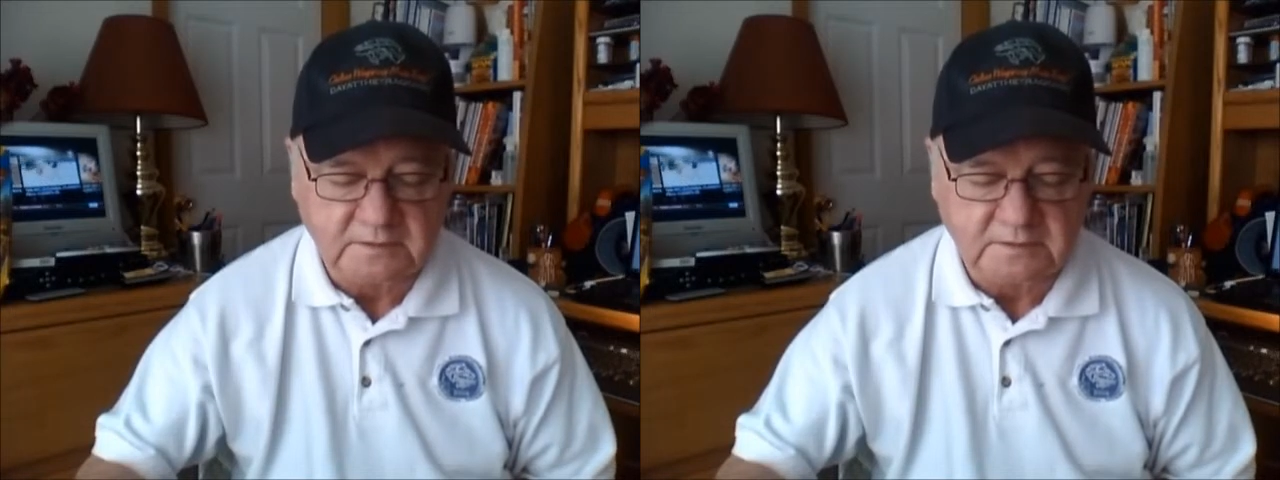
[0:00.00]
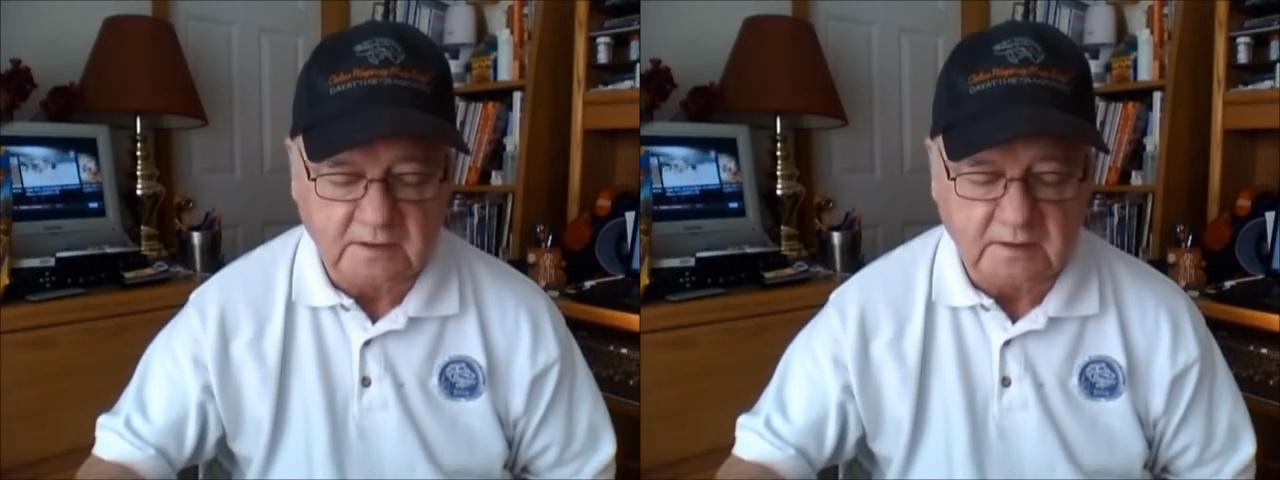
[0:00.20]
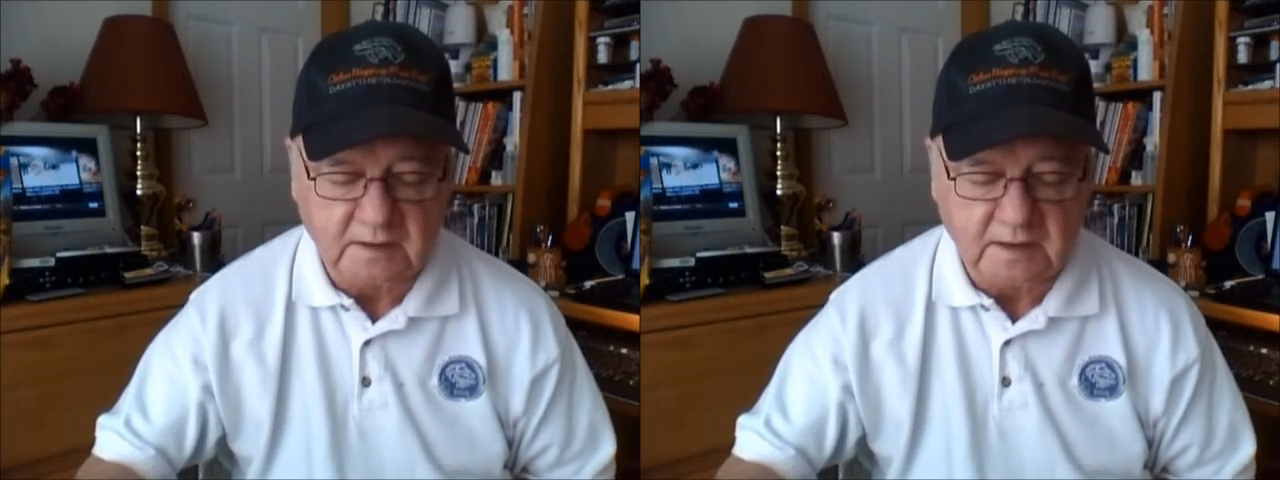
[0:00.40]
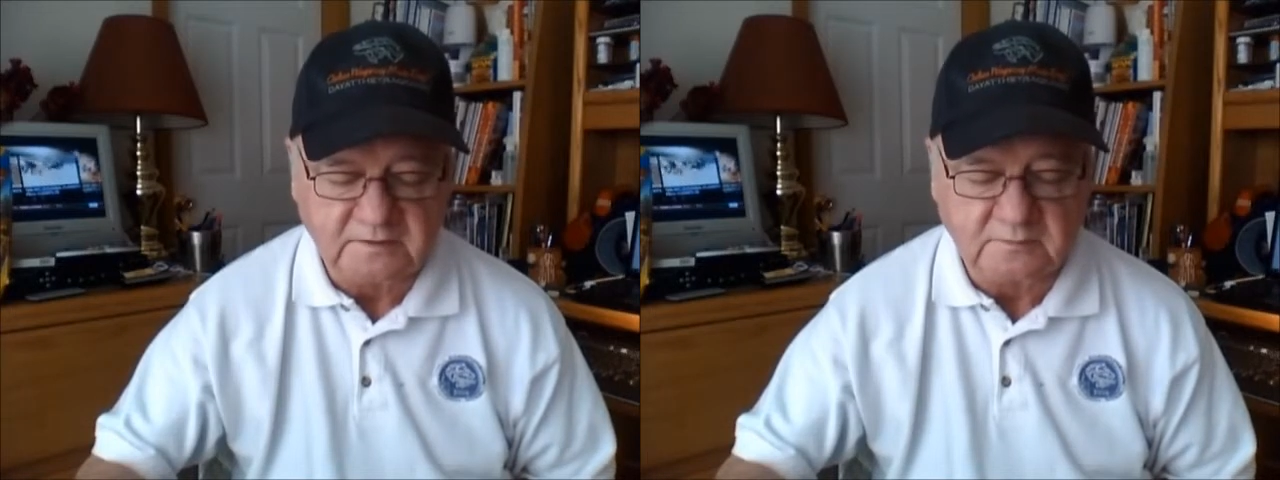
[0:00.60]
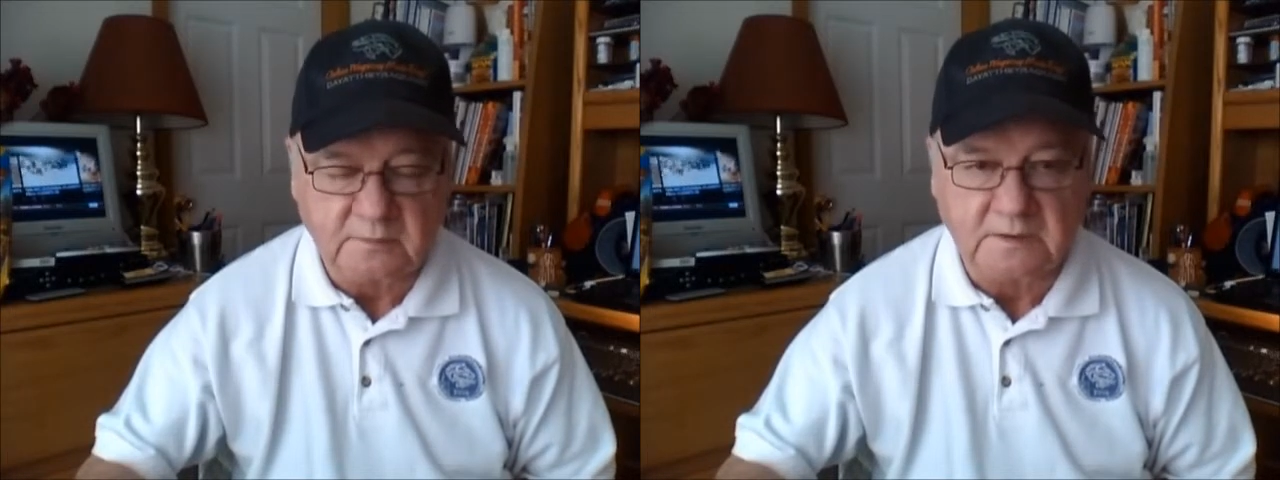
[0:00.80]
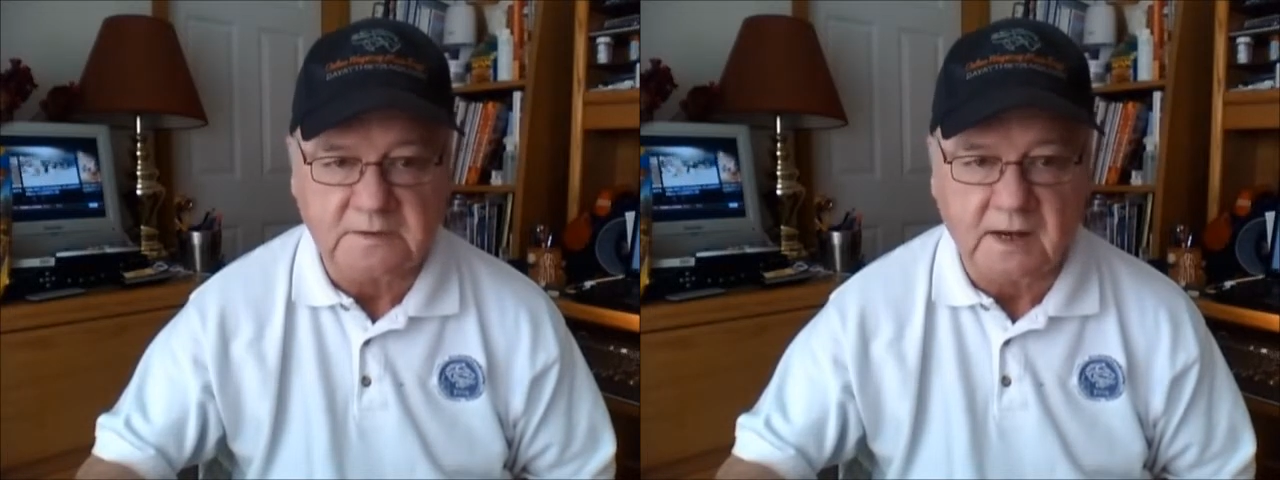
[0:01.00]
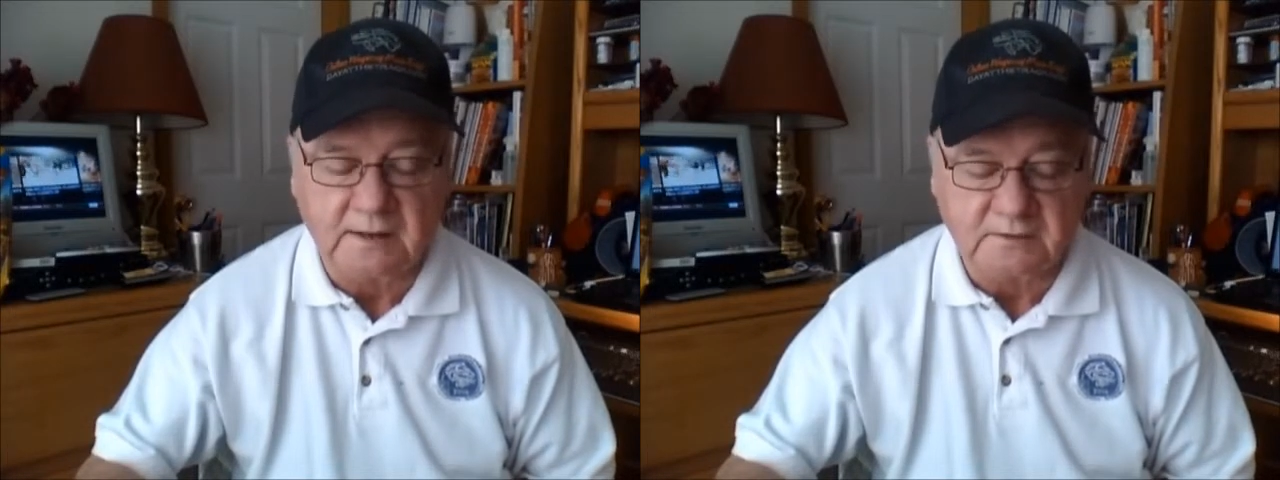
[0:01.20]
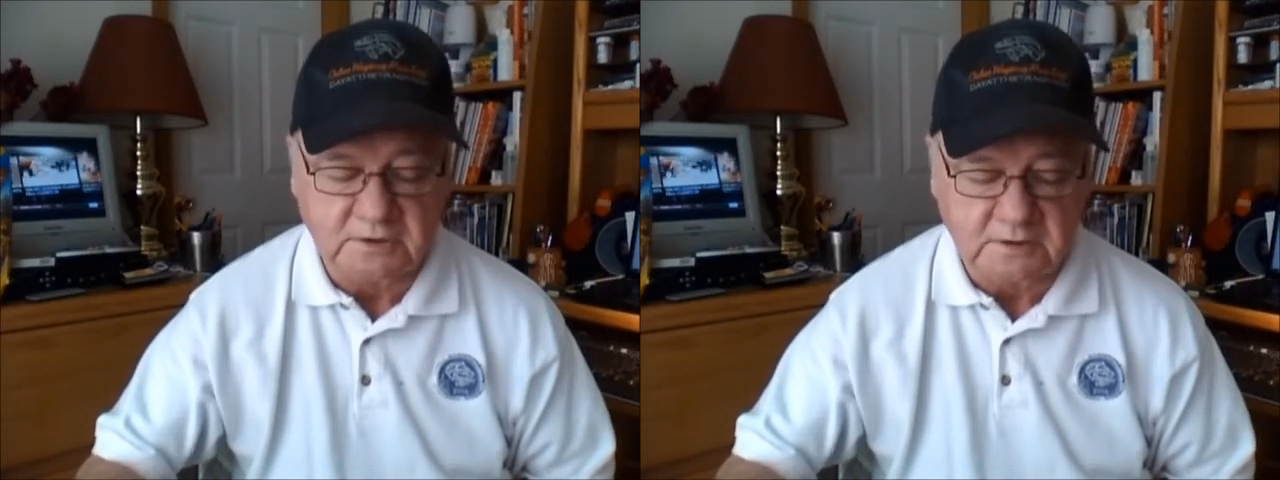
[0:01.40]
RK's
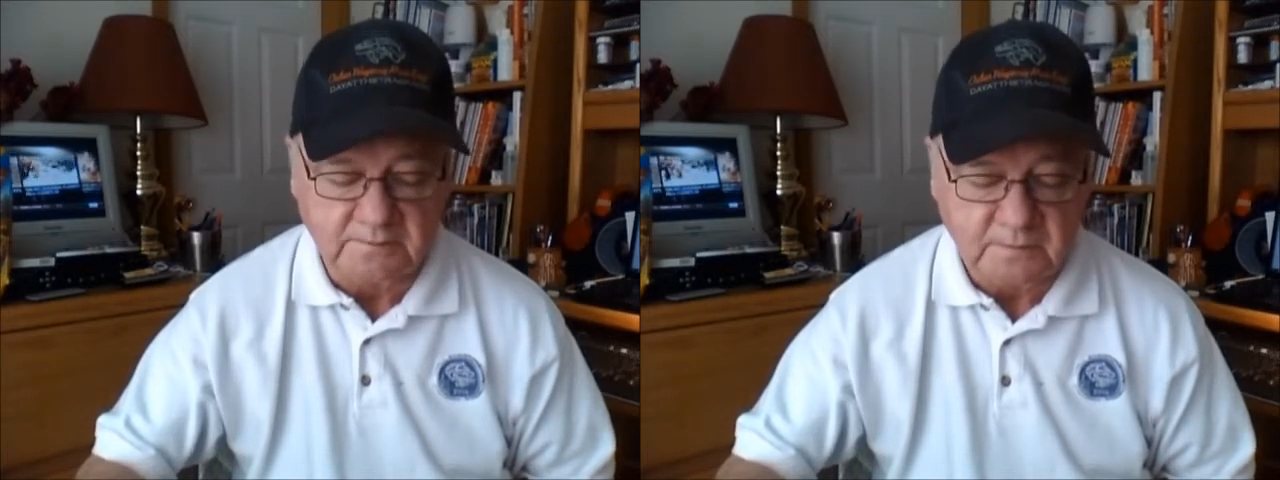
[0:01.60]
Mixology,